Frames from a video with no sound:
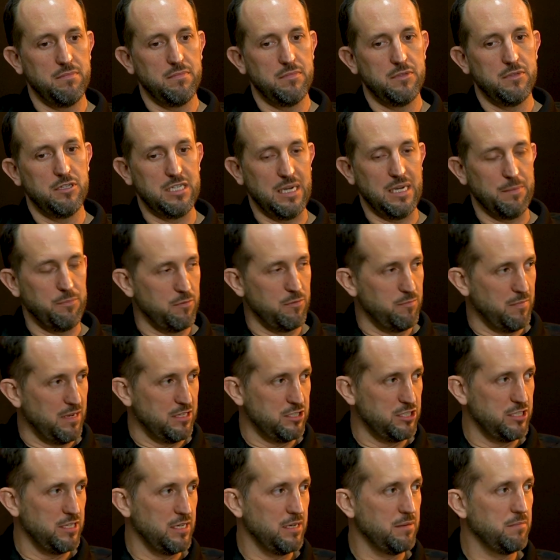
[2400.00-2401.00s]
shepherd my
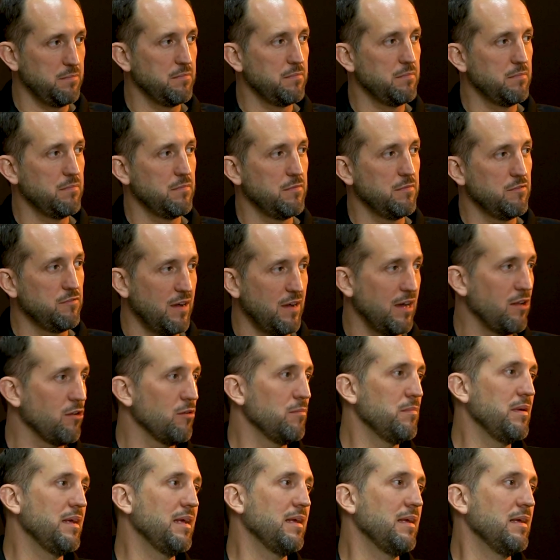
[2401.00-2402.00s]
sheep, follow
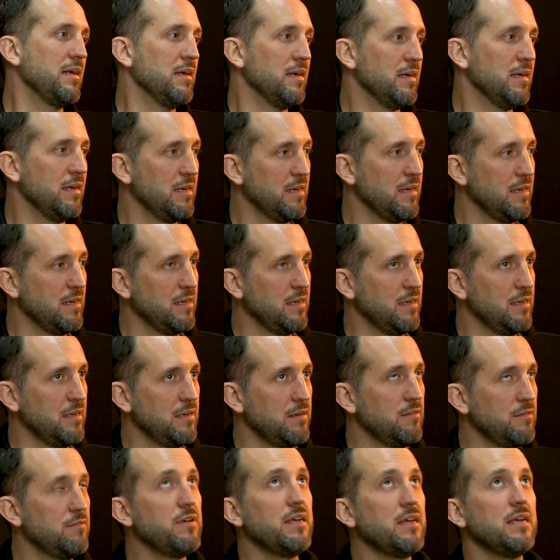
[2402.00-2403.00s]
me.
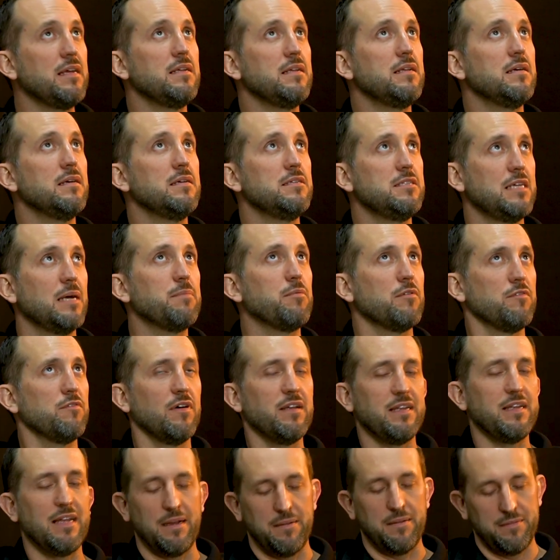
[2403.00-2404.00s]
Feed, shepherd,
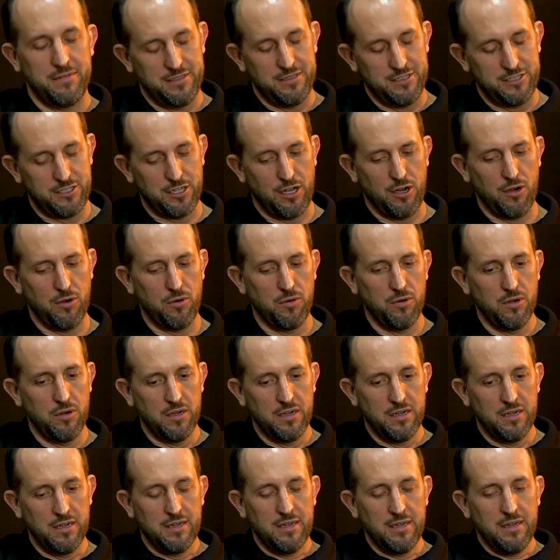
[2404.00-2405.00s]
follow. Yeah. So
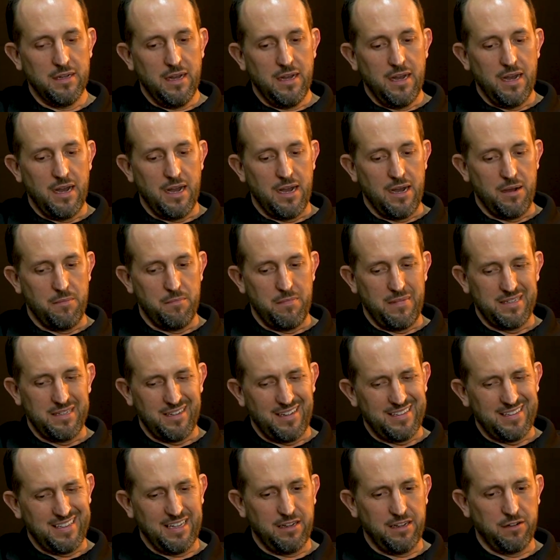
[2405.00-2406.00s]

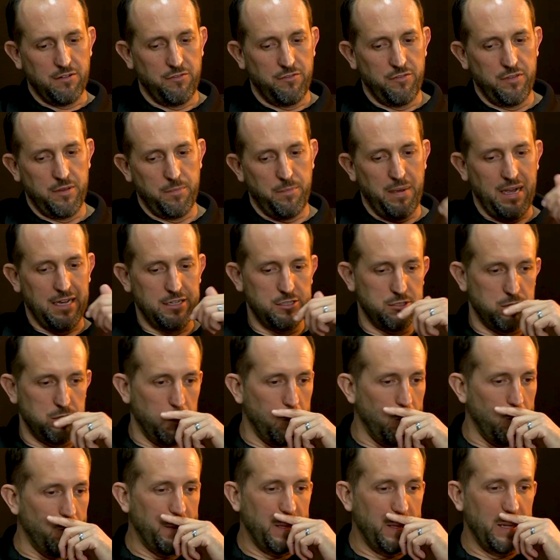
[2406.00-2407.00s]
I think of the
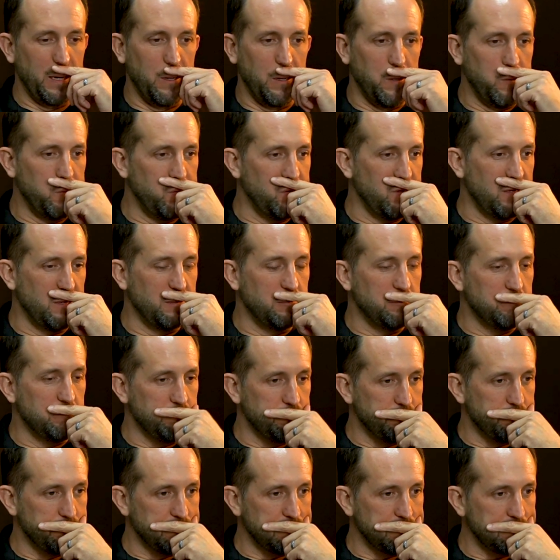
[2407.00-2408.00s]
pastoral theologian
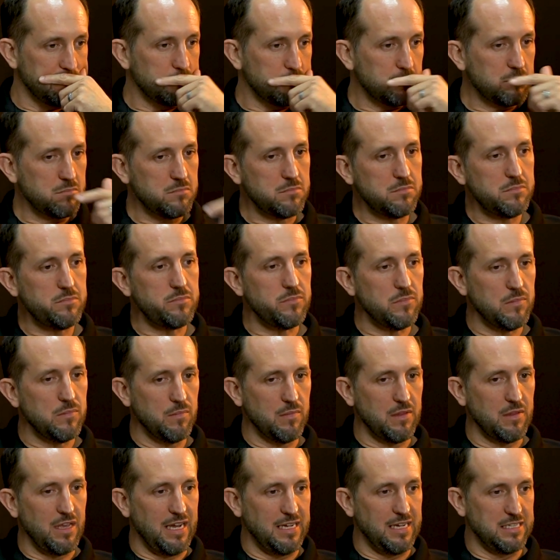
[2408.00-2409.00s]

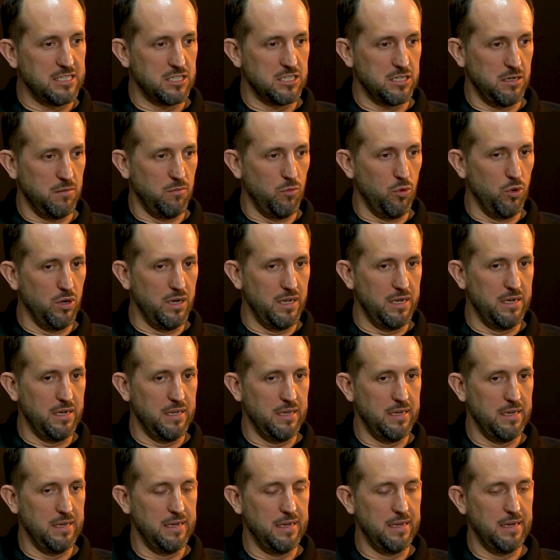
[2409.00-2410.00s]
as someone
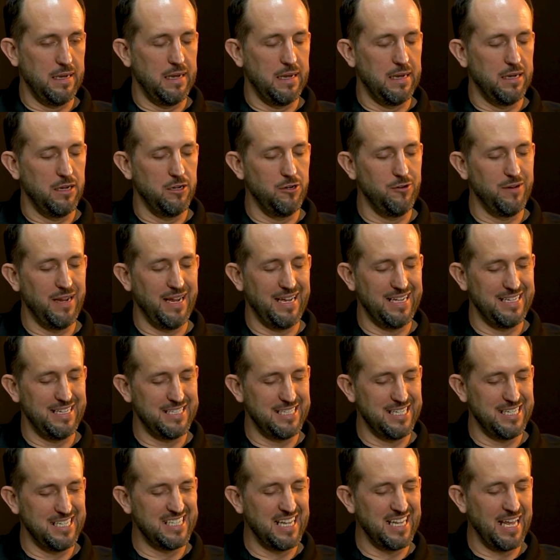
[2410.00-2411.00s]
who has
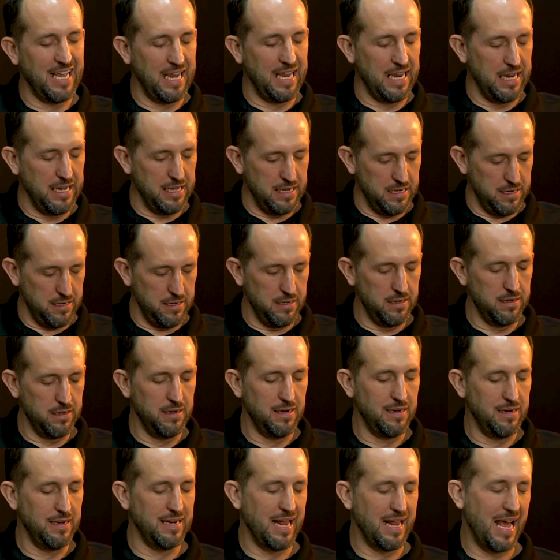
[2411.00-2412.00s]
his hand
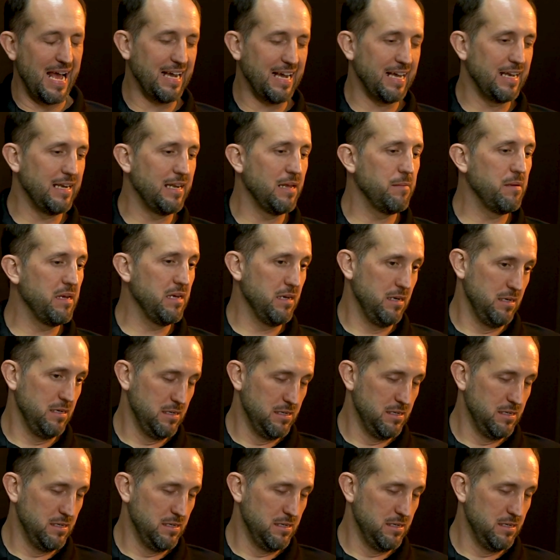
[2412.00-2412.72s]
in academia,